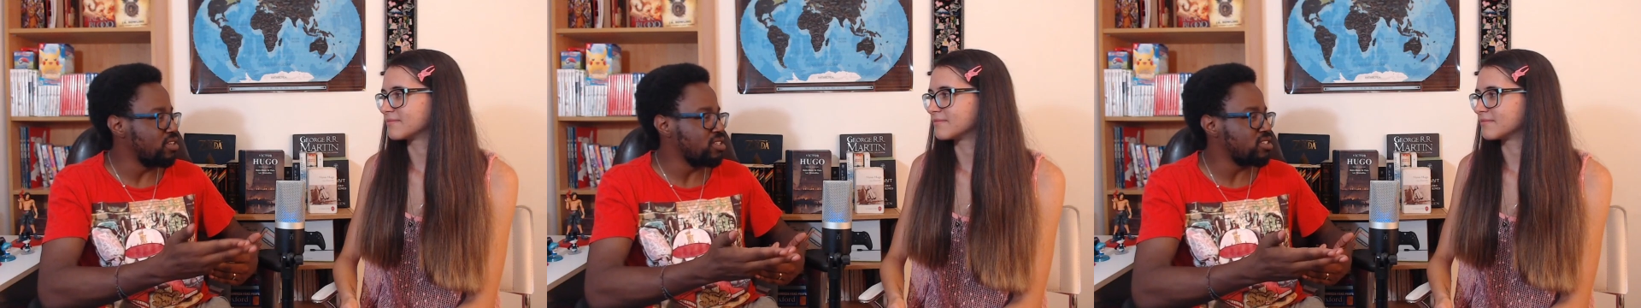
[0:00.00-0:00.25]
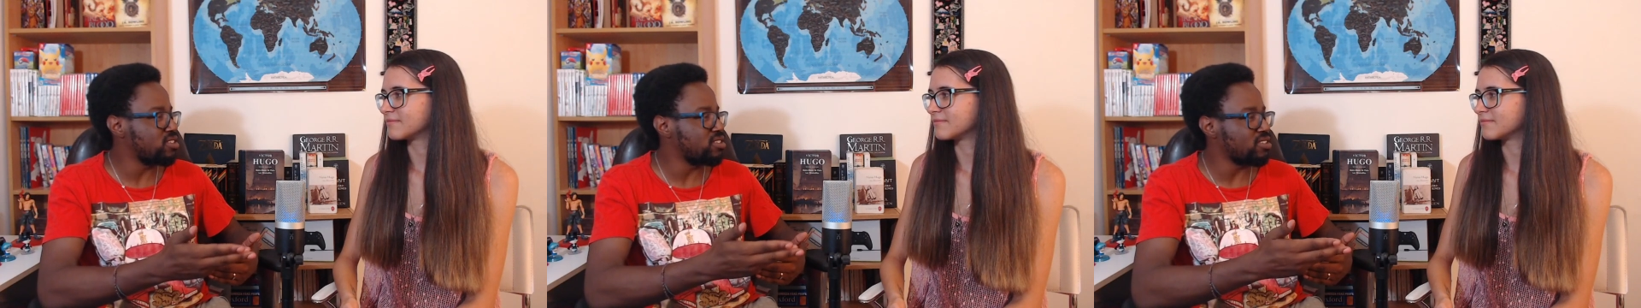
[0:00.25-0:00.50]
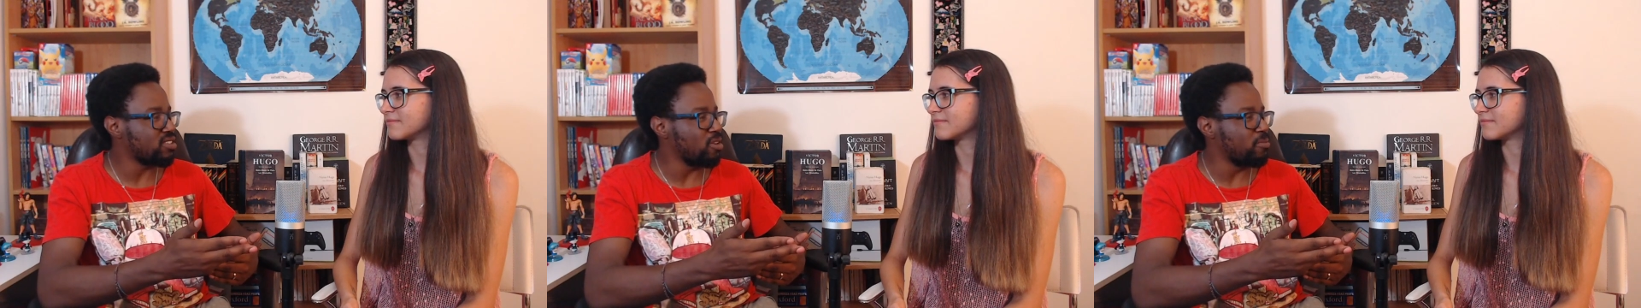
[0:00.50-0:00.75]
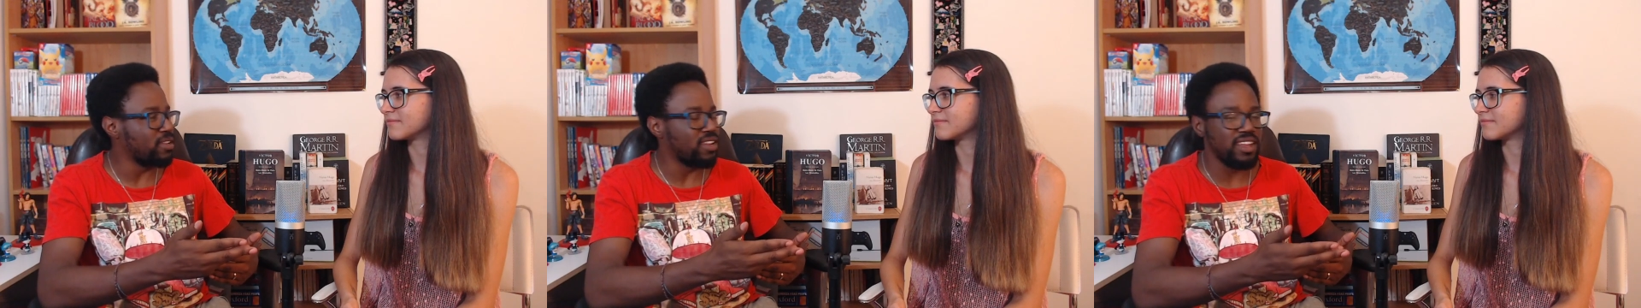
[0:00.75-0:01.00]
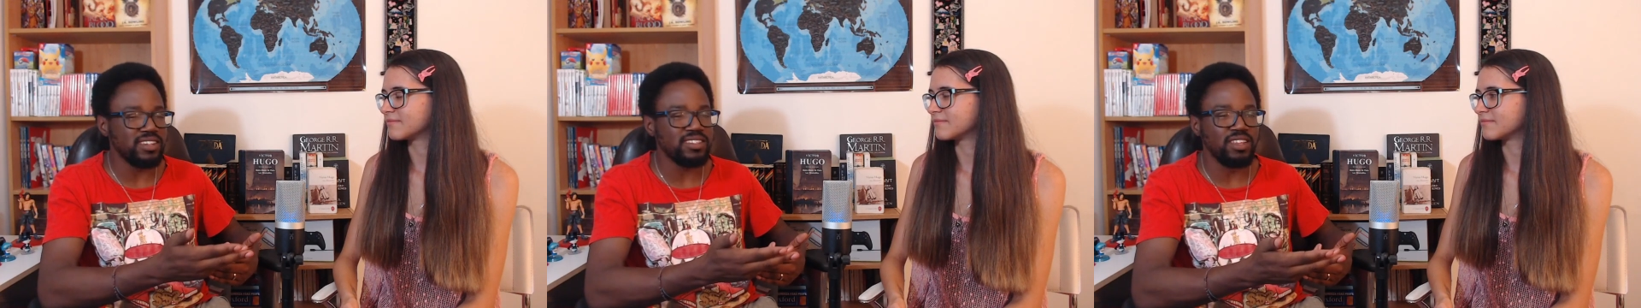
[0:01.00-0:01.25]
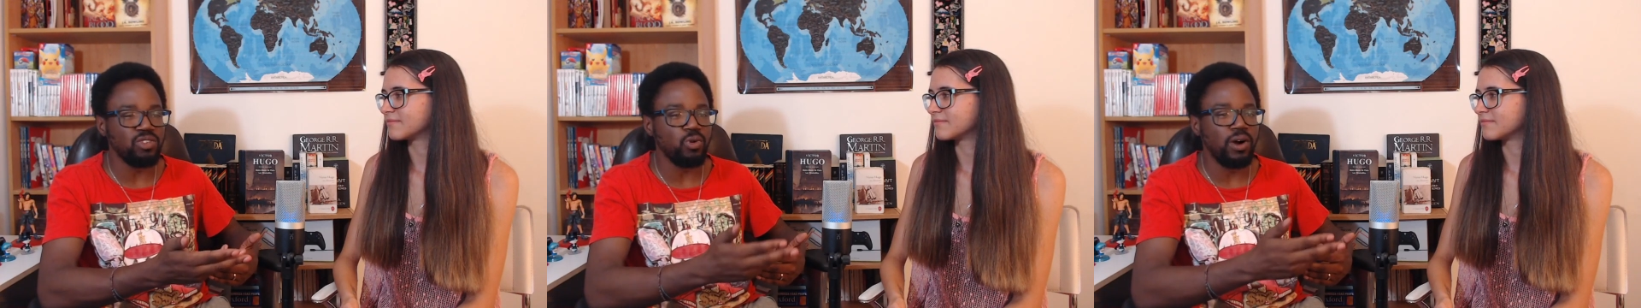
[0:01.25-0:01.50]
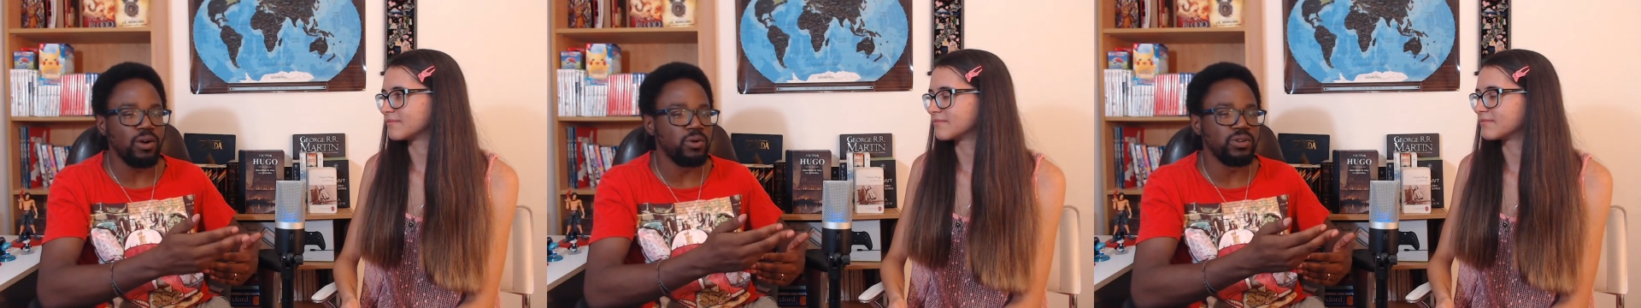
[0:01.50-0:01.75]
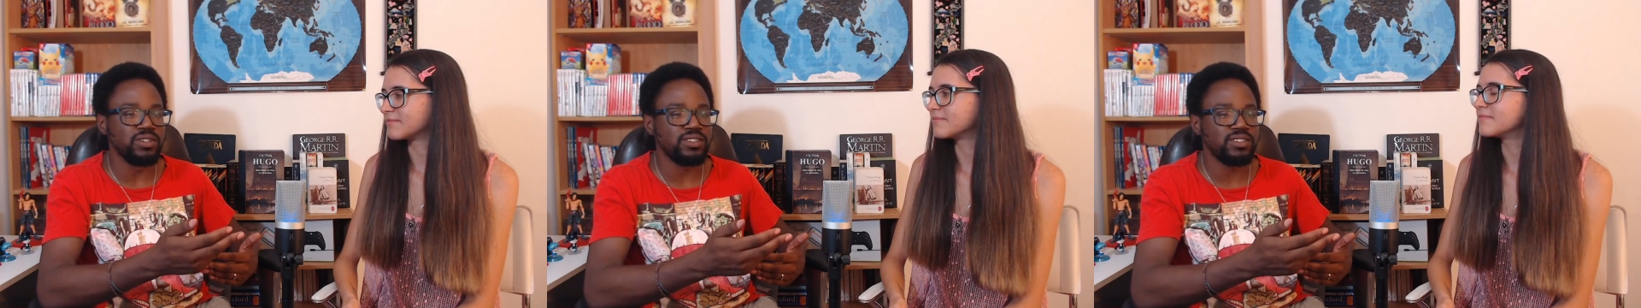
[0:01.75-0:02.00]
Speaker 1: it's a bit less than two
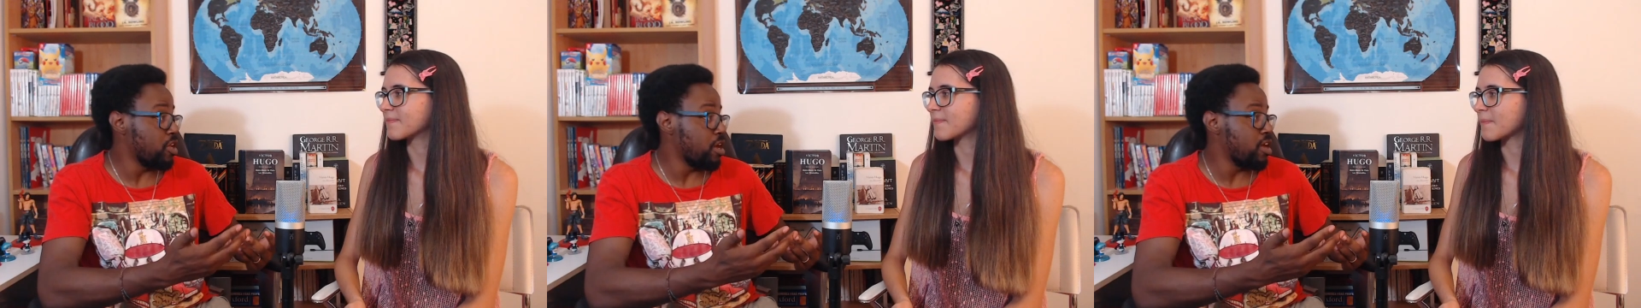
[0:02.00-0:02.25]
hours.